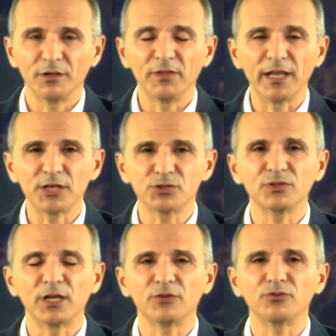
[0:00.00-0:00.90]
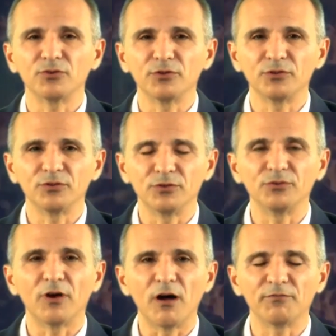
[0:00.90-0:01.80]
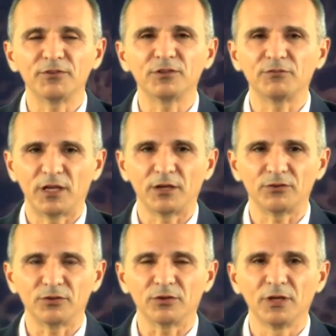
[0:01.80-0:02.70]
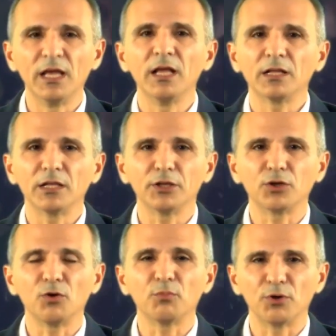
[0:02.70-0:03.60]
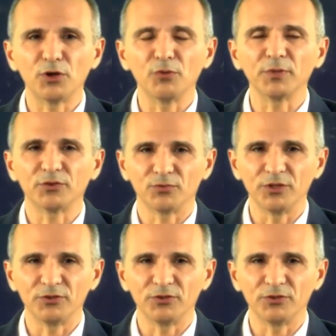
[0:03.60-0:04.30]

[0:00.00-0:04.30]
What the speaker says: of the National Cancer Institute's Office of Cancer Clinical Proteomics